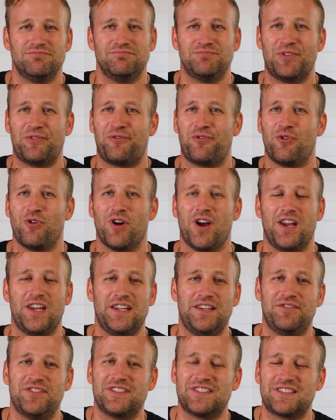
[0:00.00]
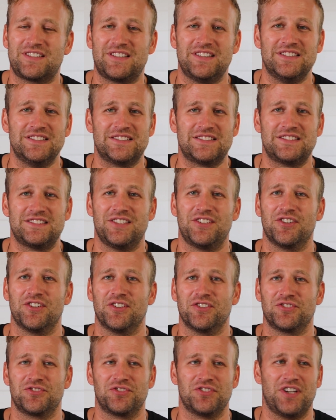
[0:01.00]
before I even
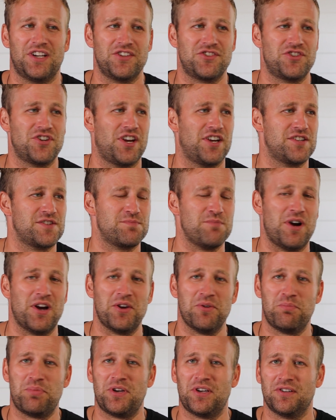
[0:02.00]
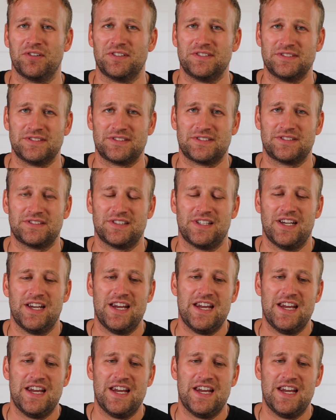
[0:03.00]
consider, should I change my appearance?